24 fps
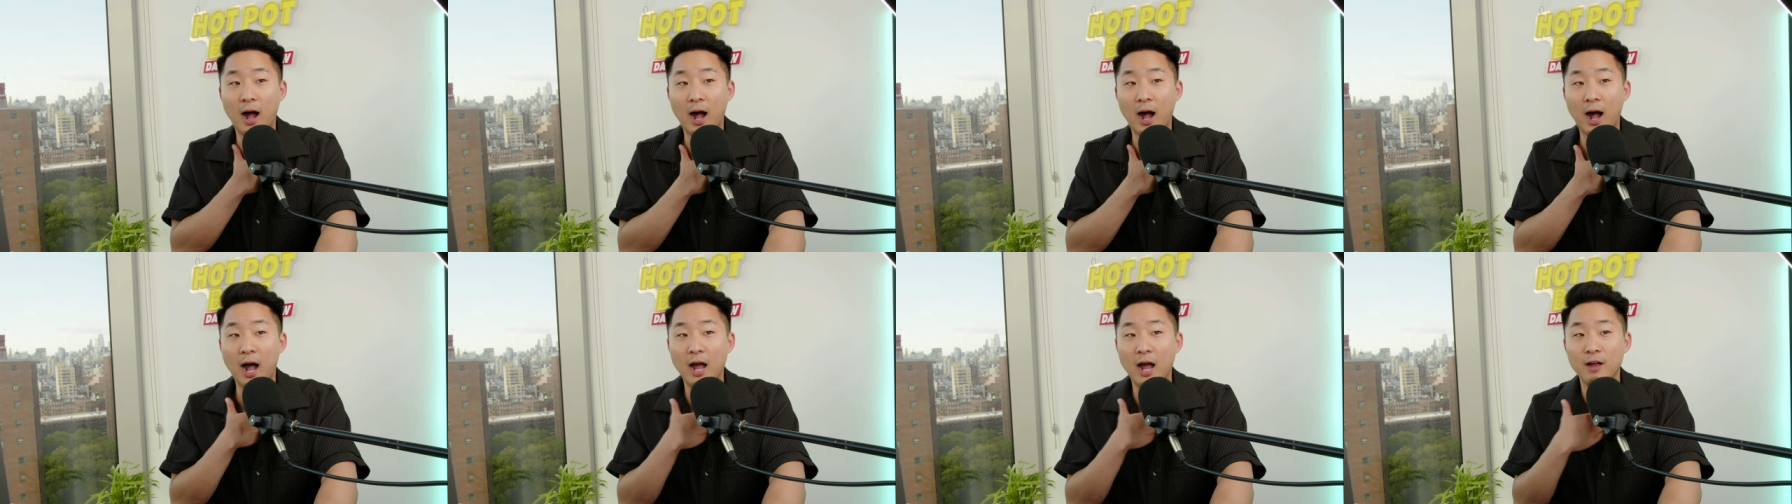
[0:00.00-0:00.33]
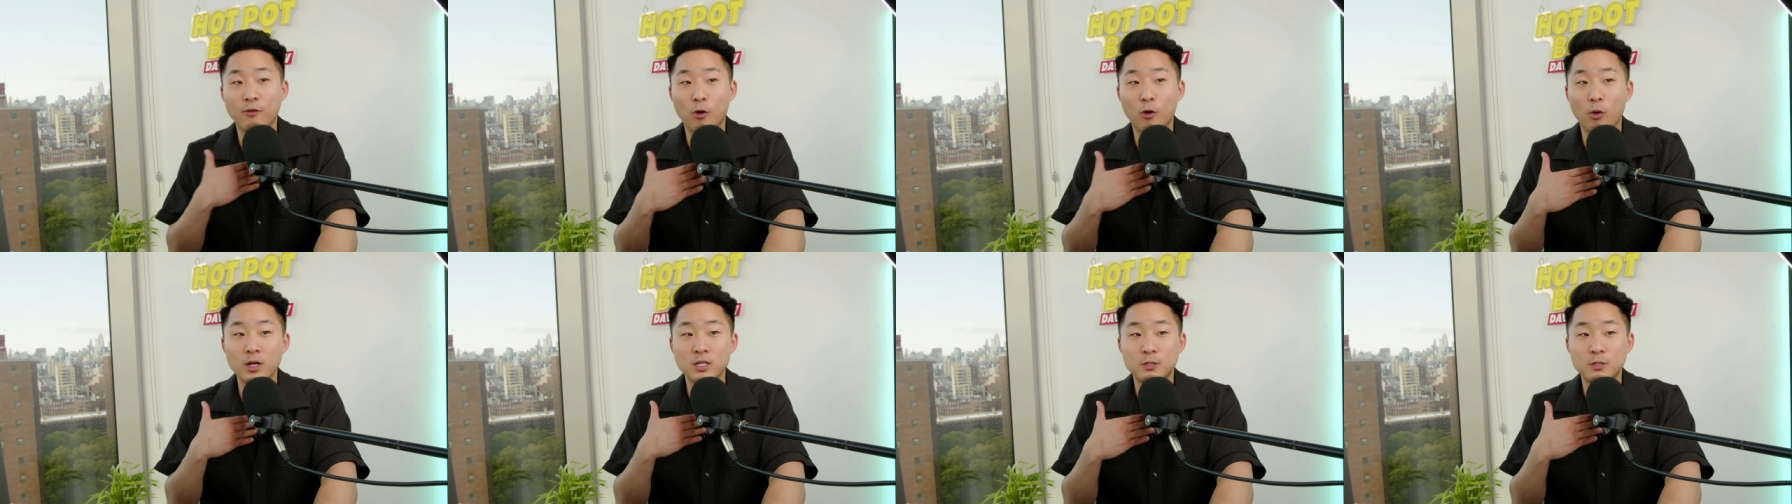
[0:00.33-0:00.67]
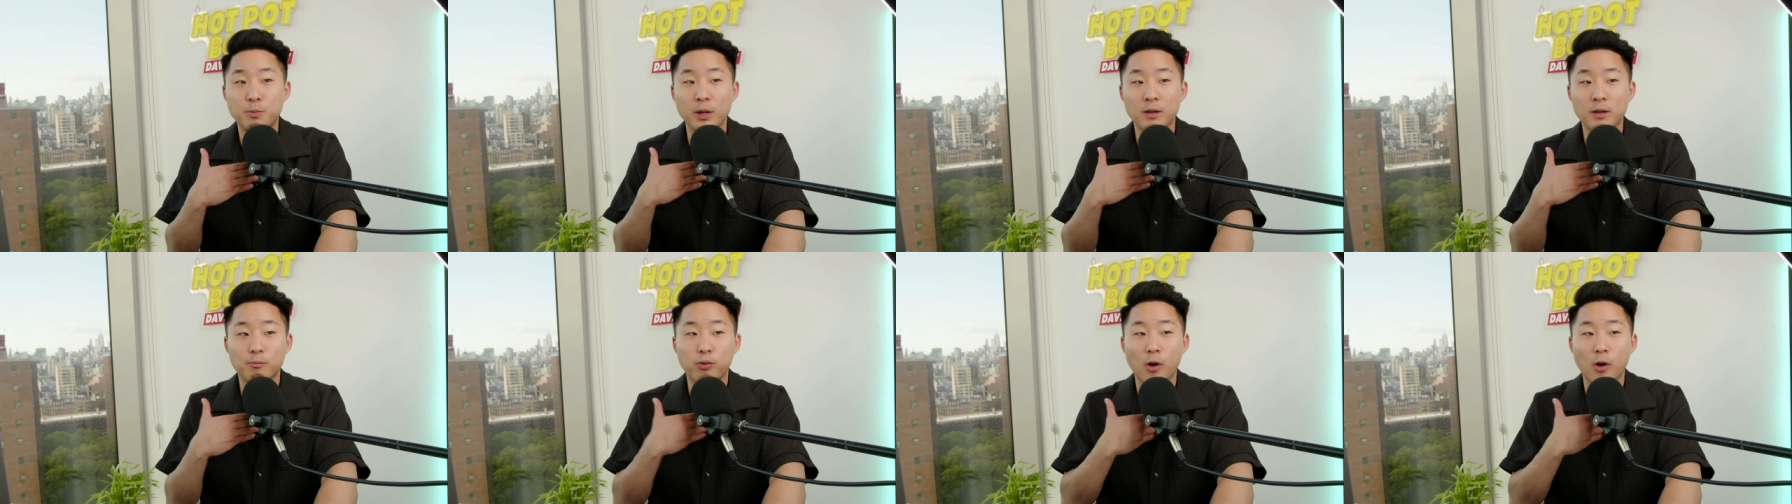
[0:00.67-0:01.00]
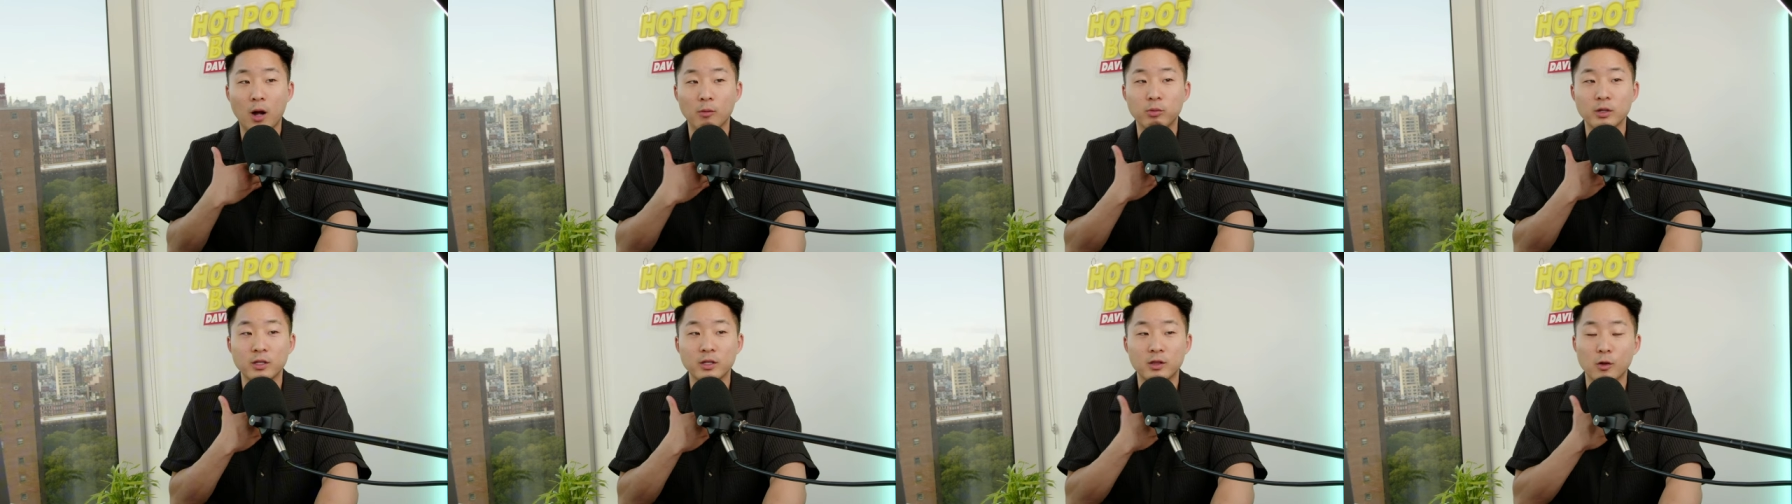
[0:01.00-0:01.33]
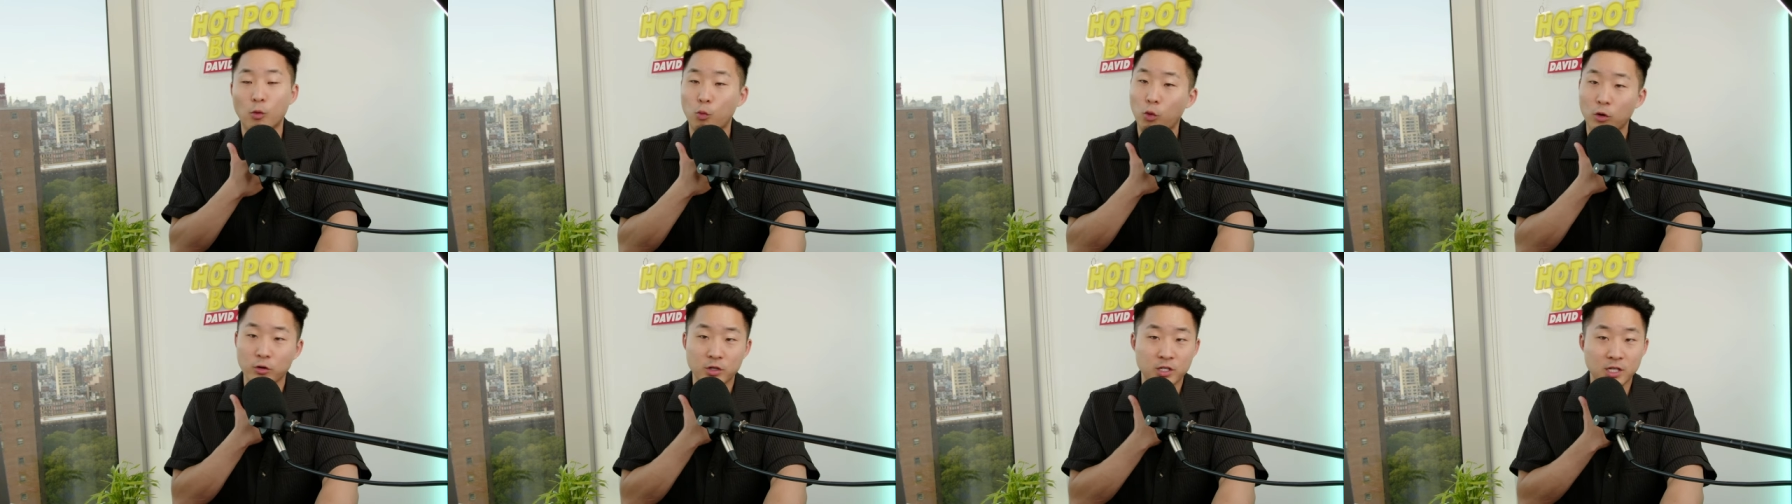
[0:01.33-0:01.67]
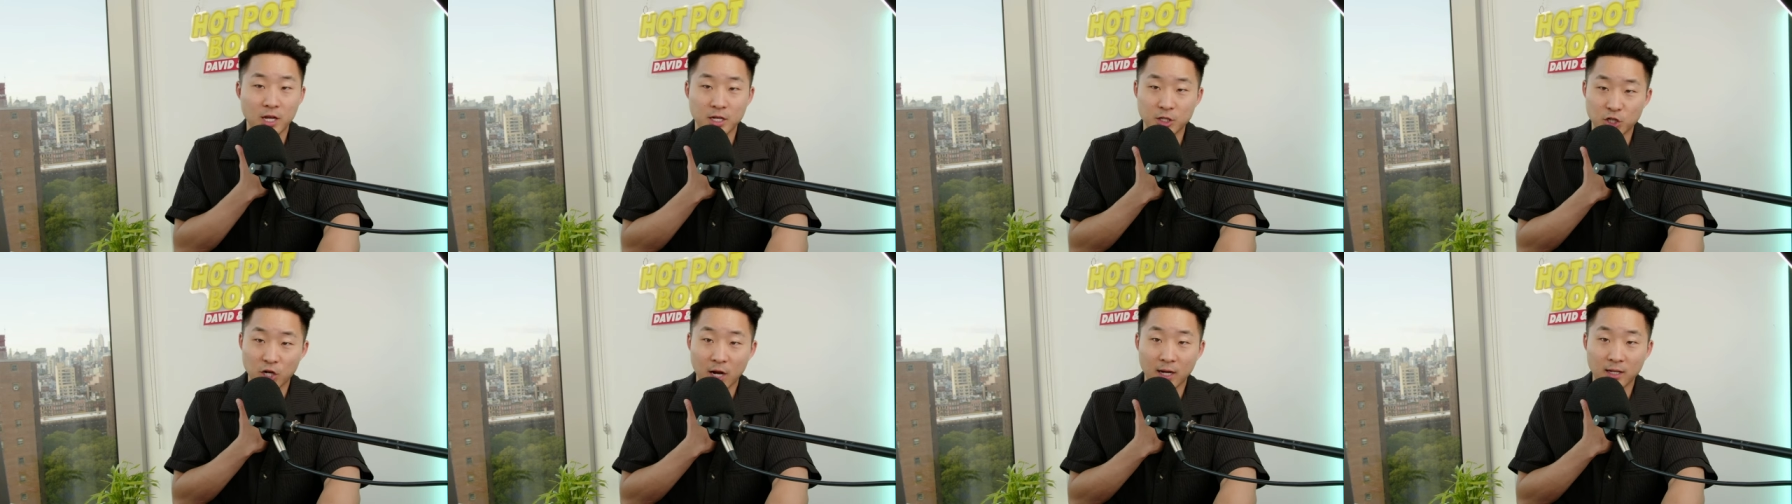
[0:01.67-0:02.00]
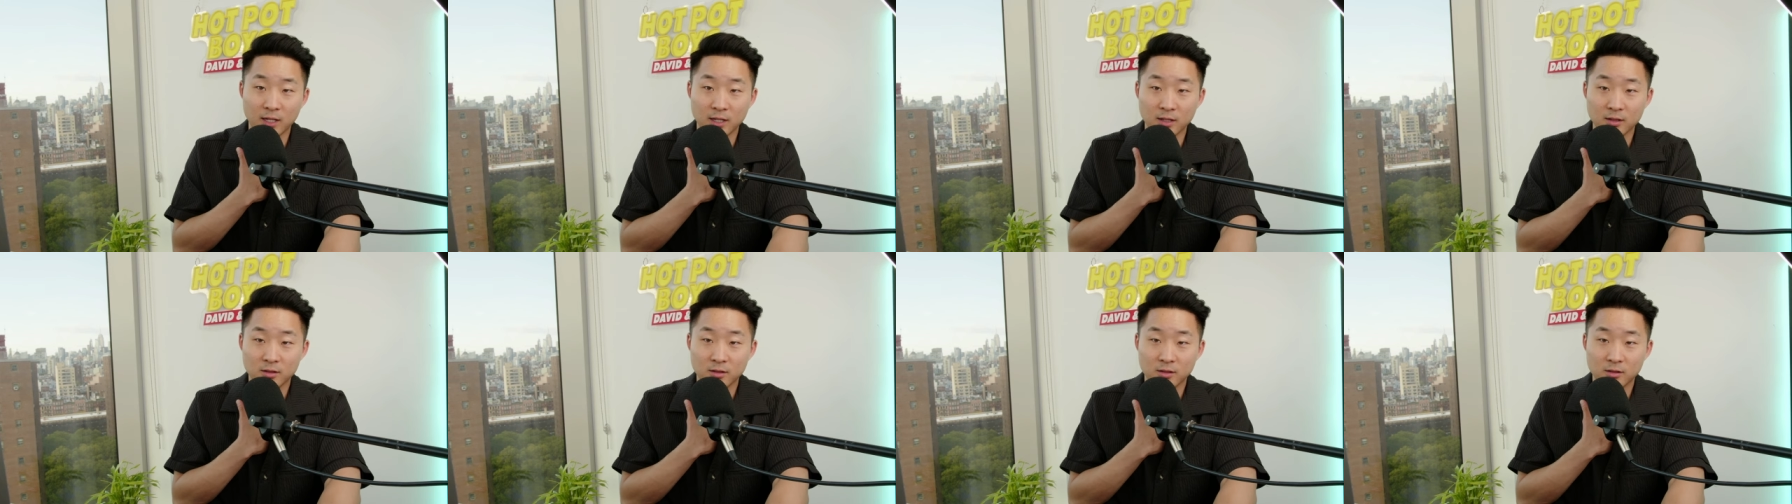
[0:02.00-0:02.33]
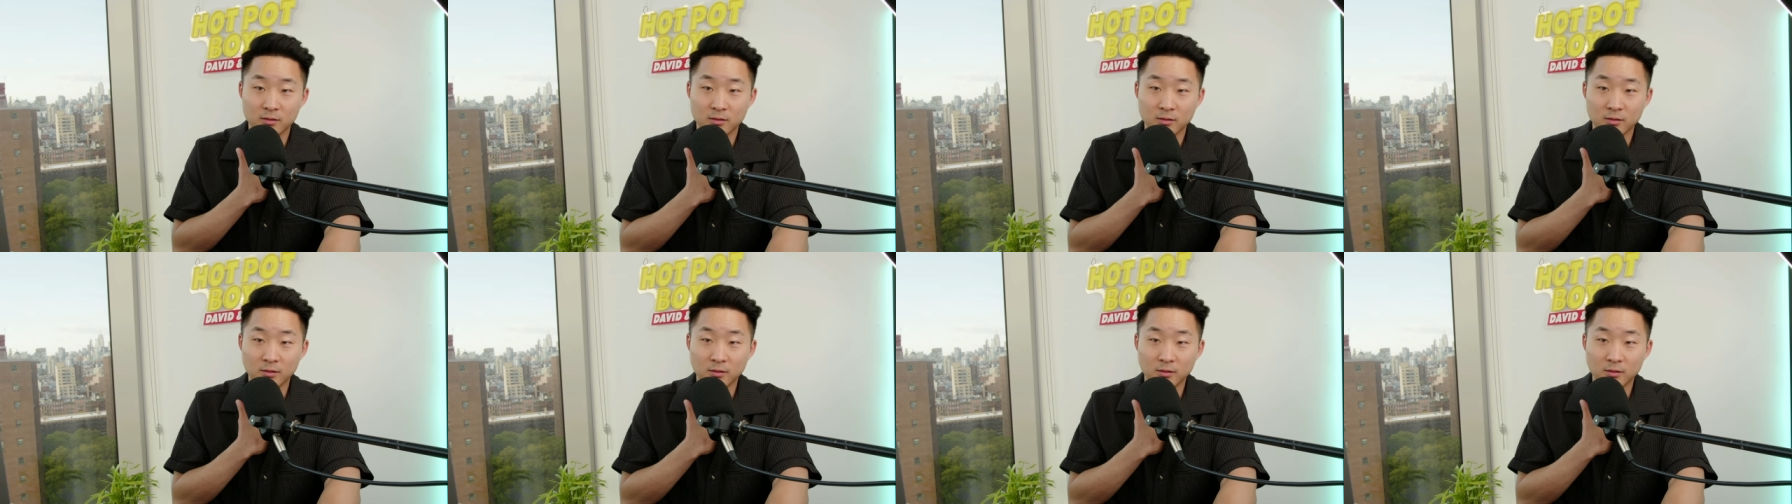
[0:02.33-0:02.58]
I've always been probably the worst at Chinese.